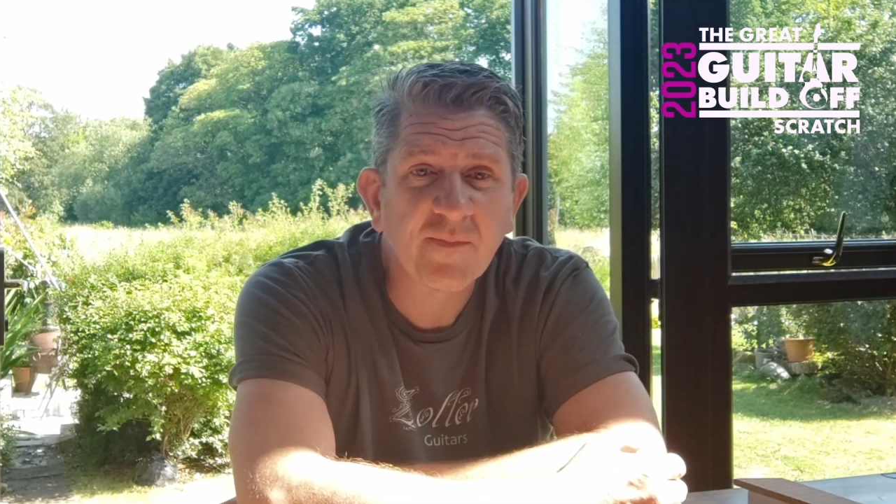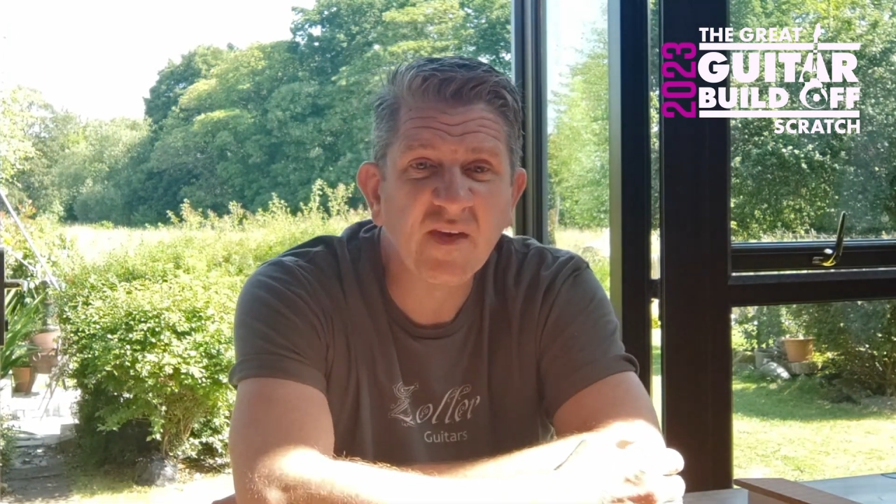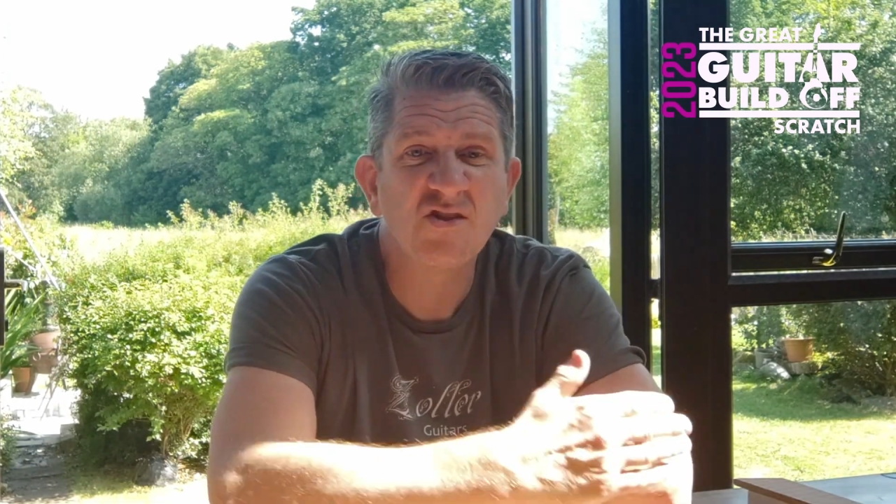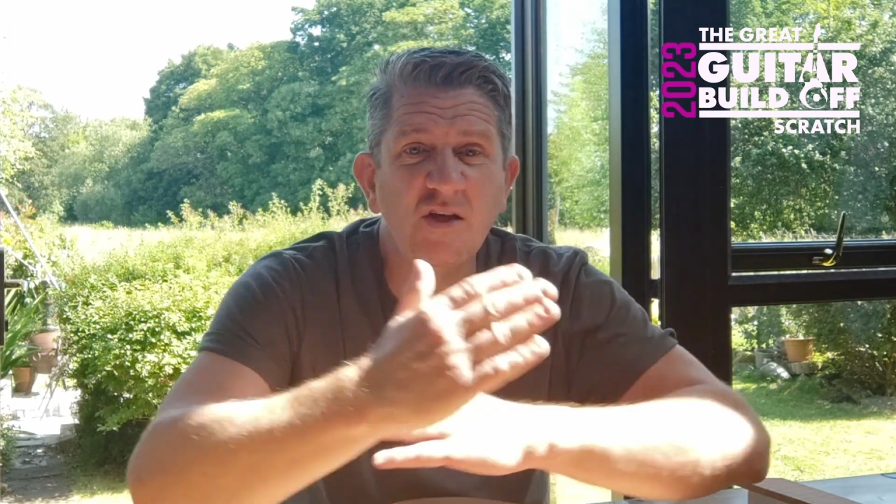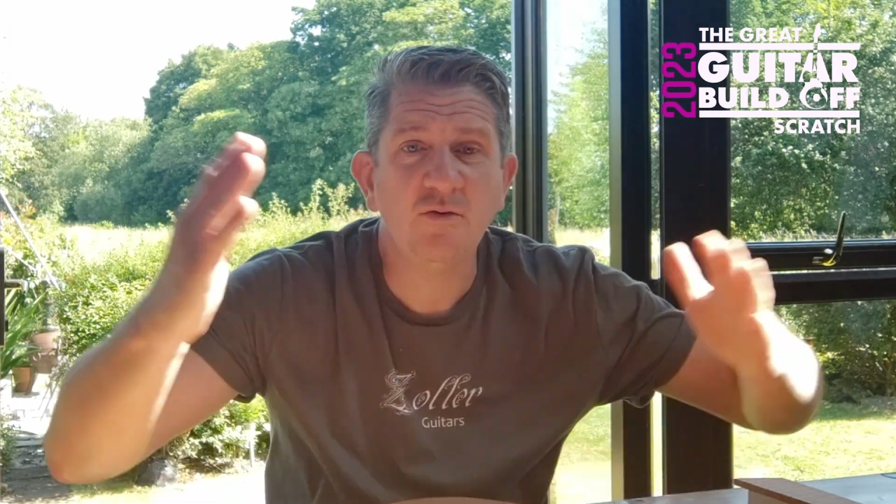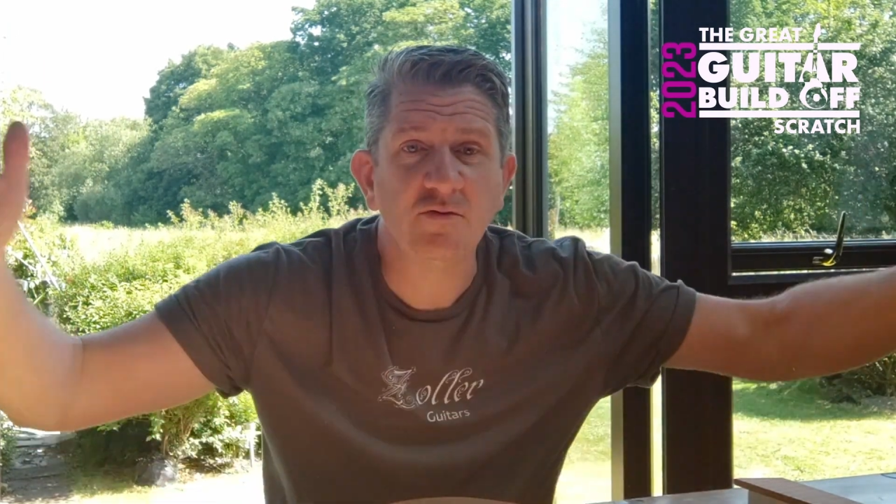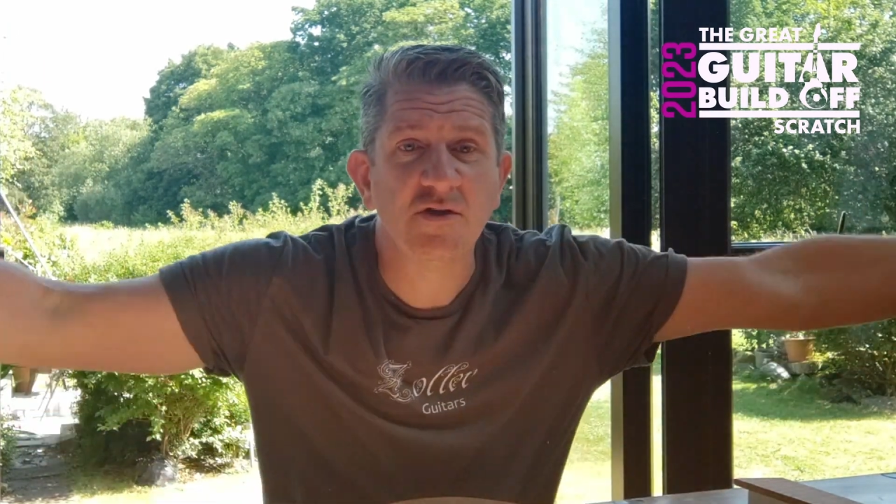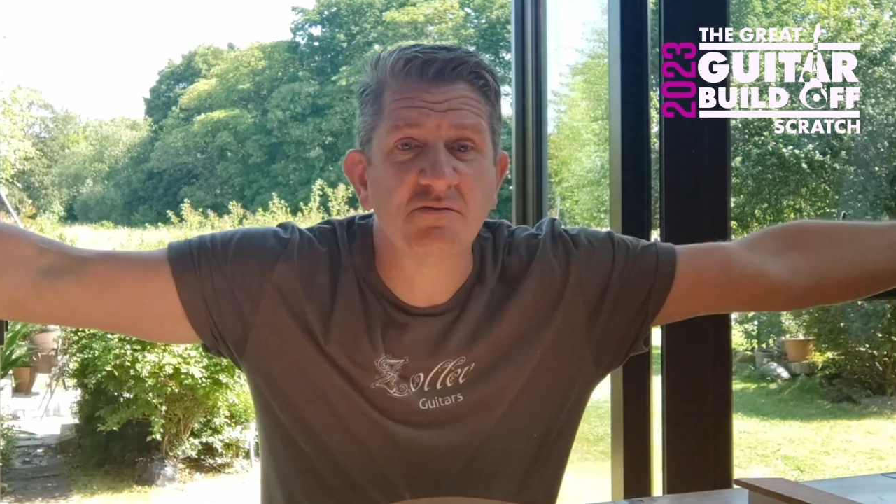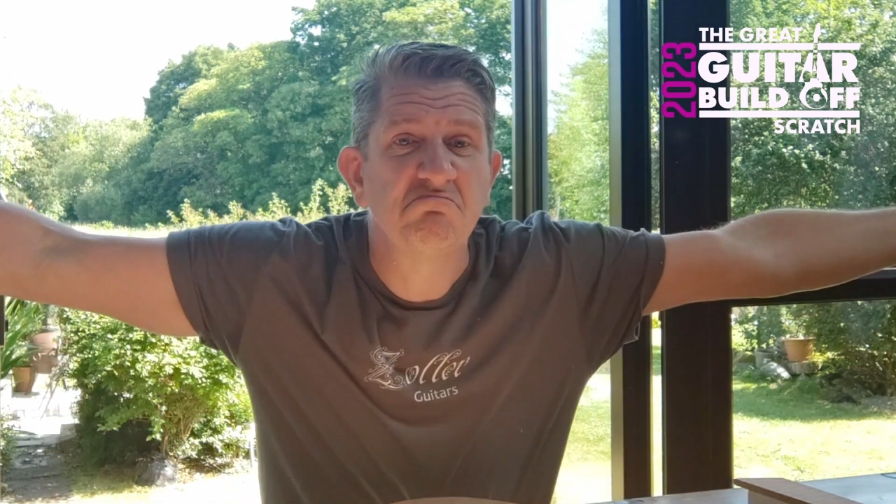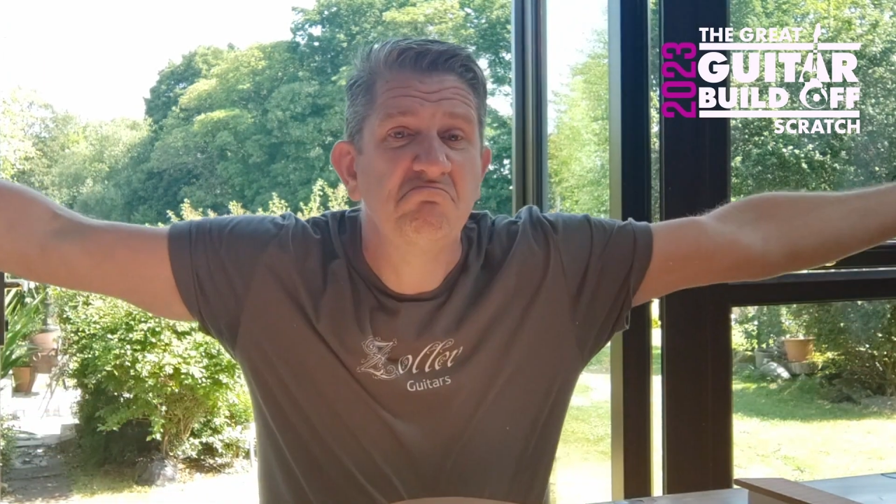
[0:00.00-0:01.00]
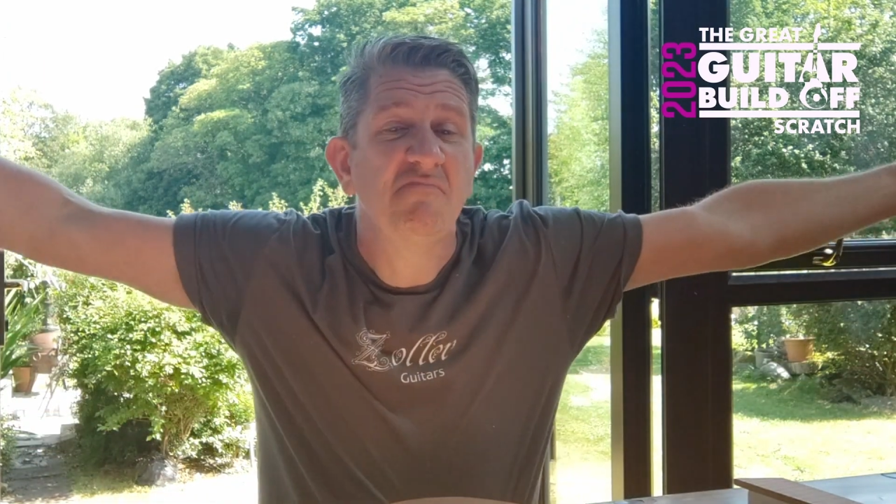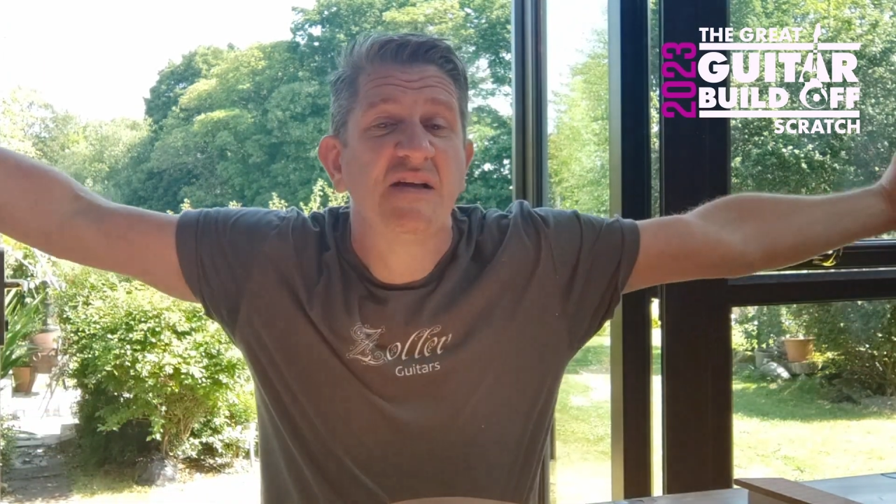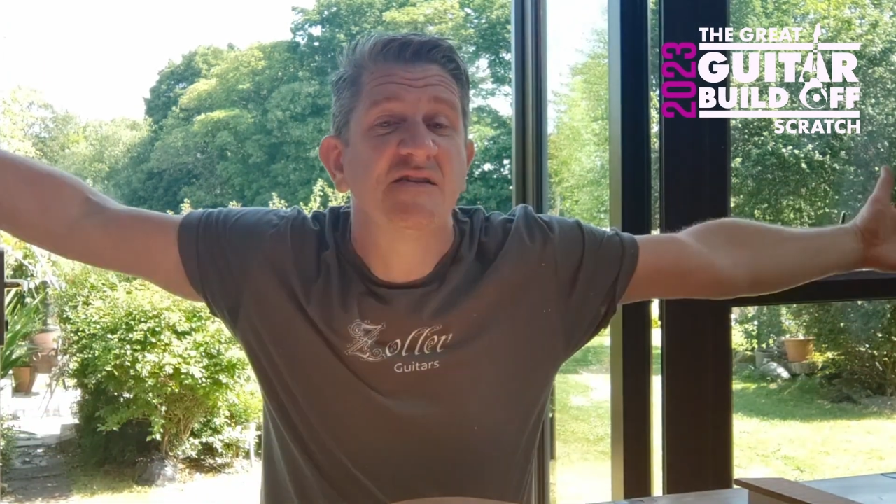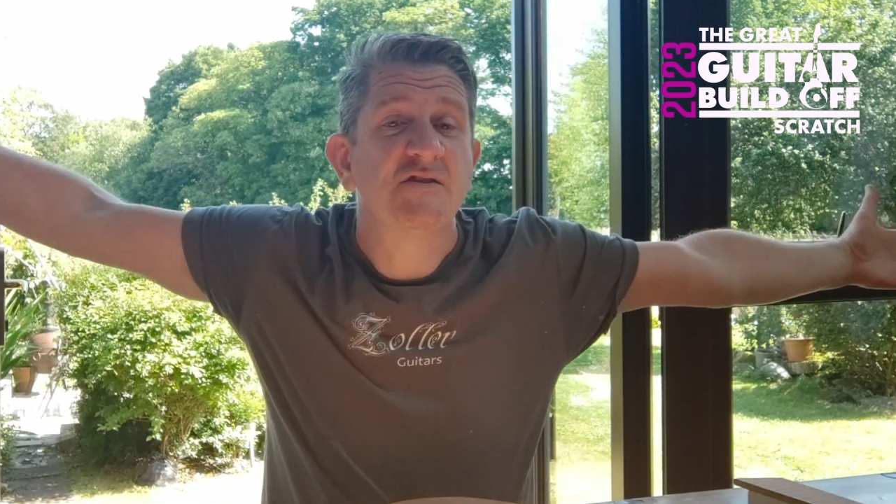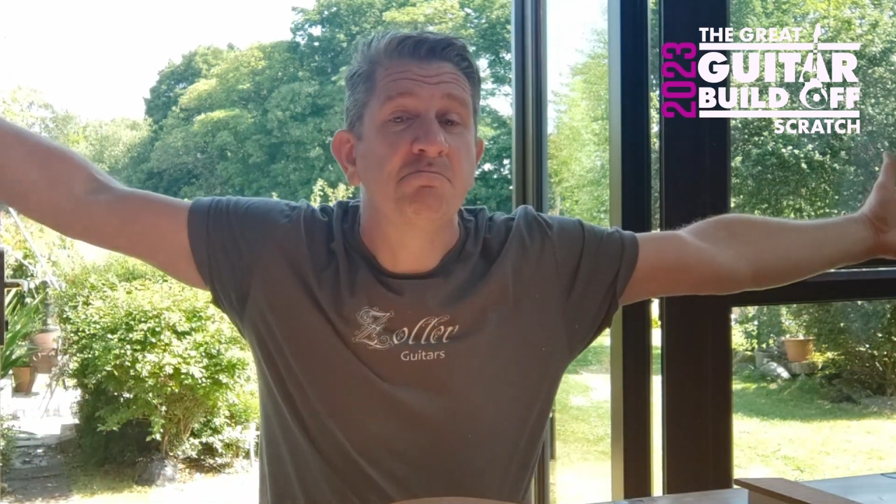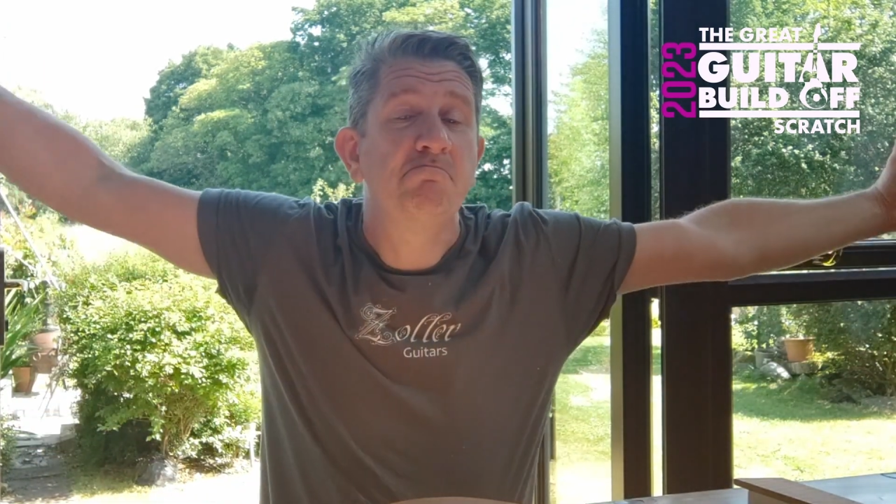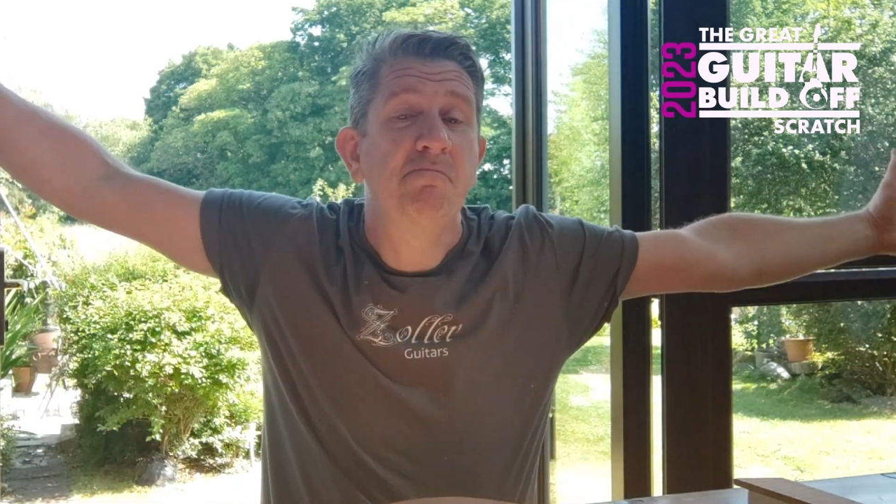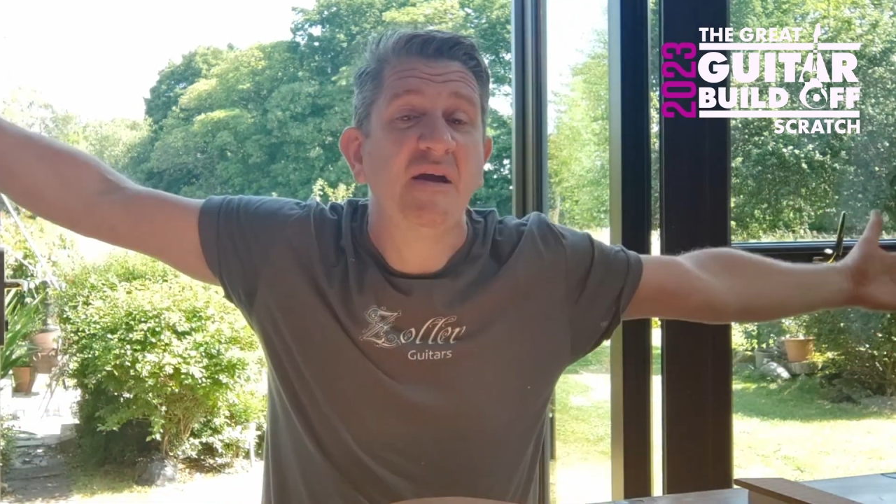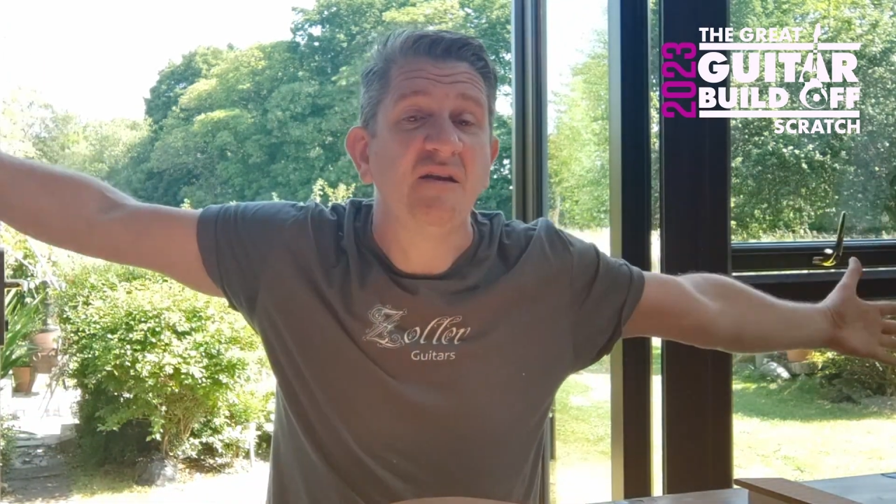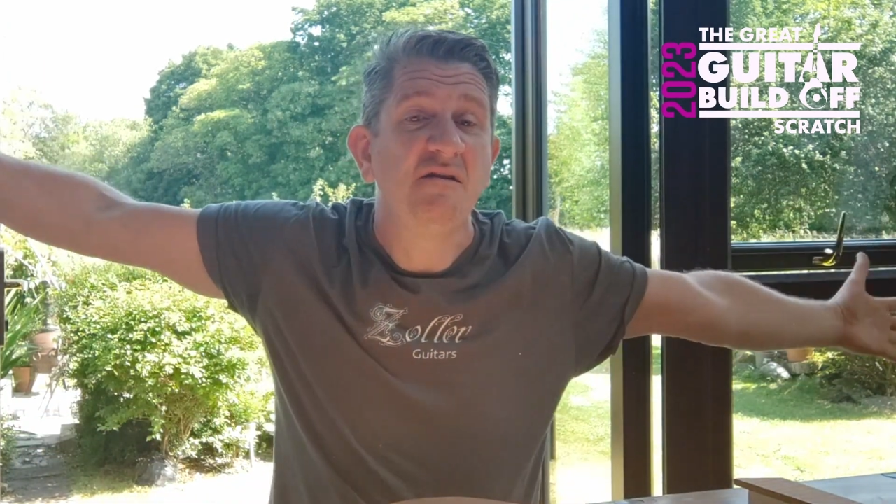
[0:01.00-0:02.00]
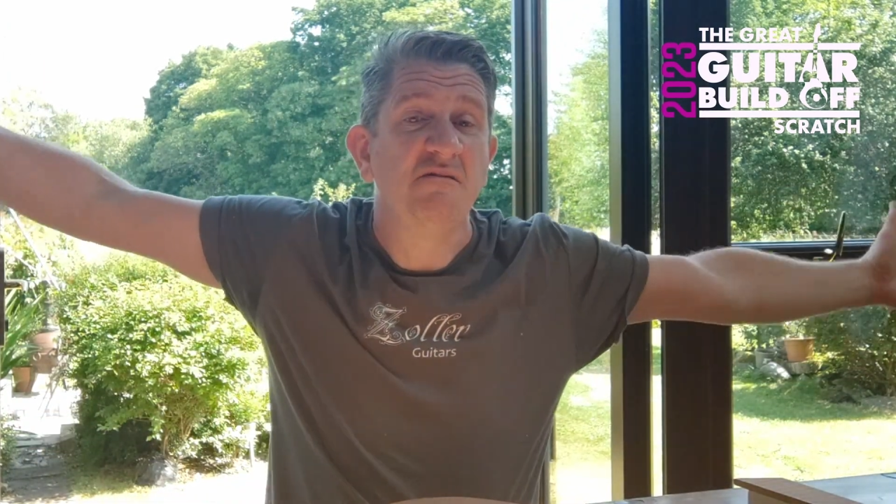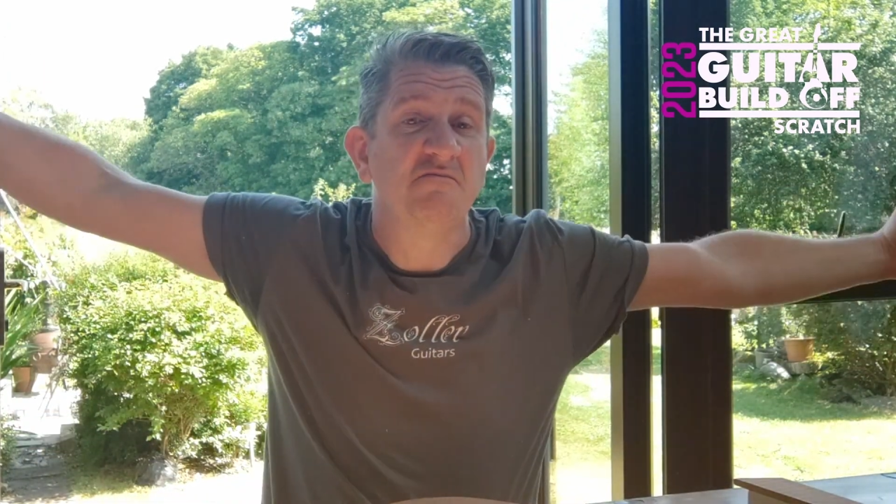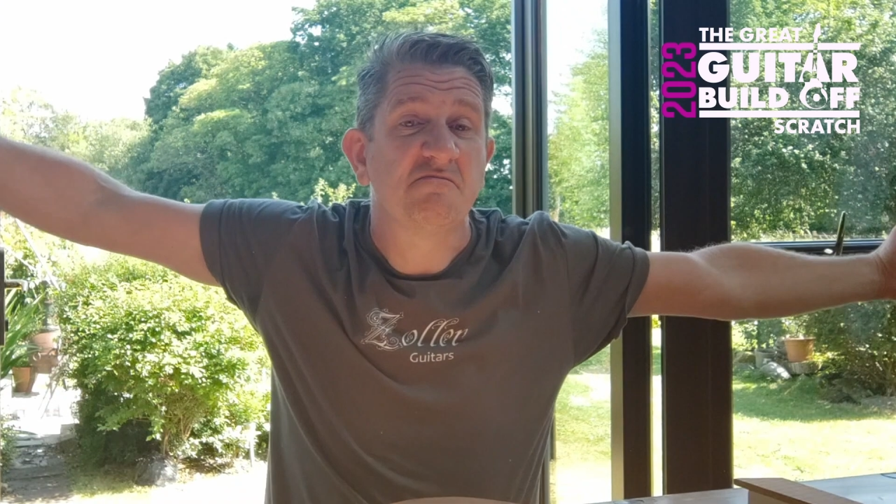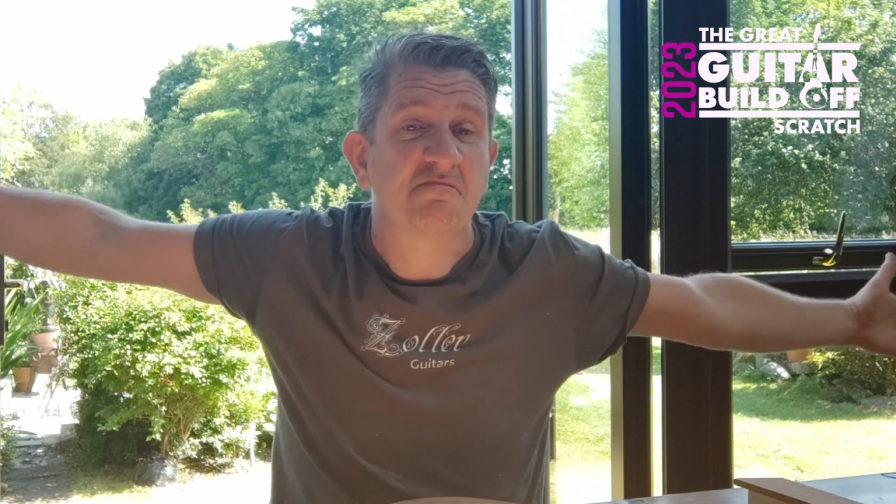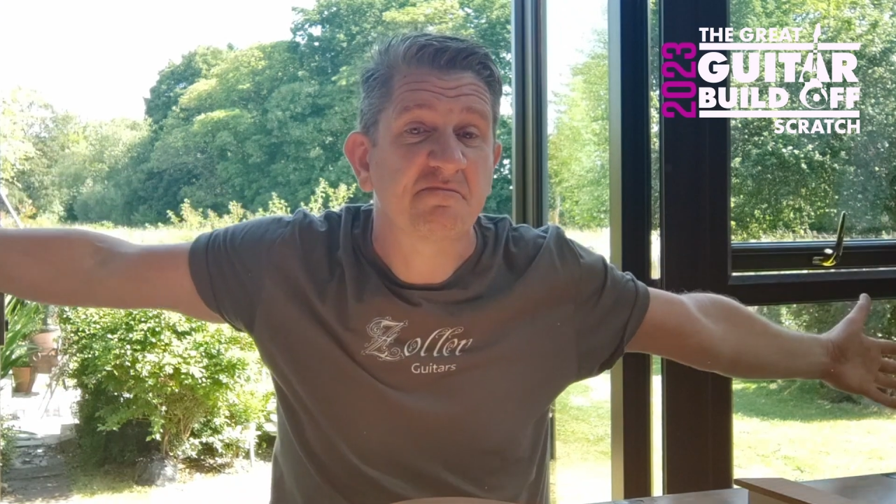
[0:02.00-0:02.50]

It's huge, it's massive, it's bigger than